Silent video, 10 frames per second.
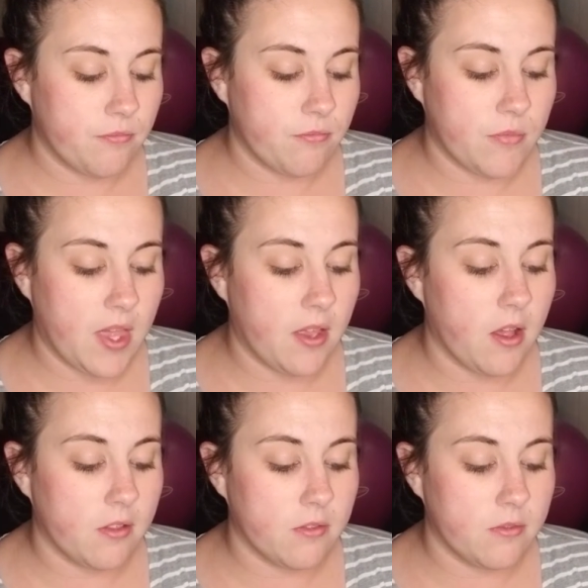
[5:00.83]
that
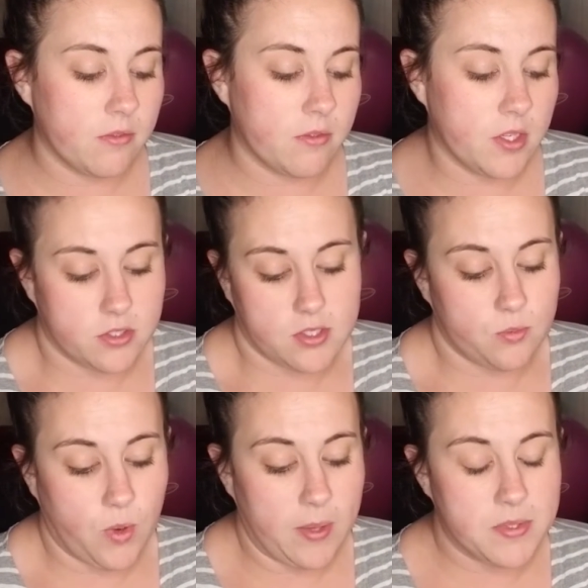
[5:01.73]
they're just
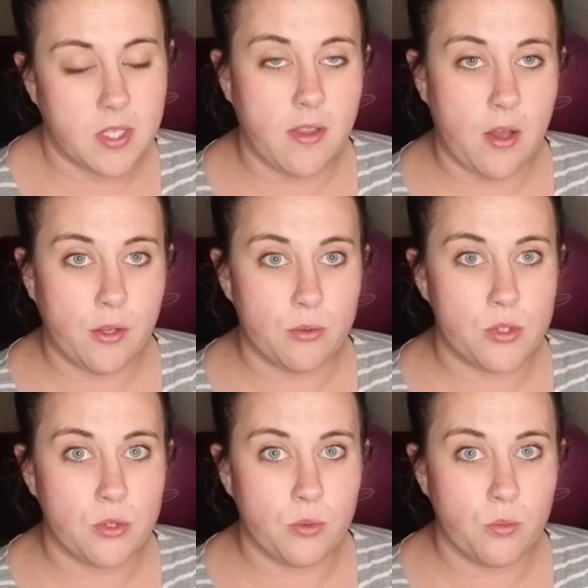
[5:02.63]
wipes that allow you
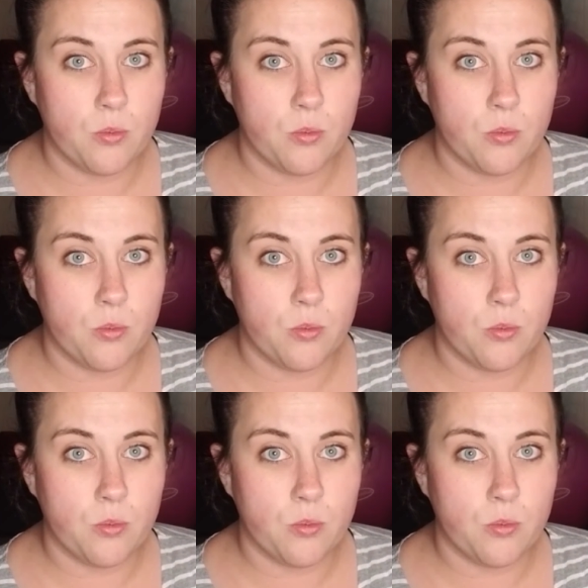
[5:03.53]
to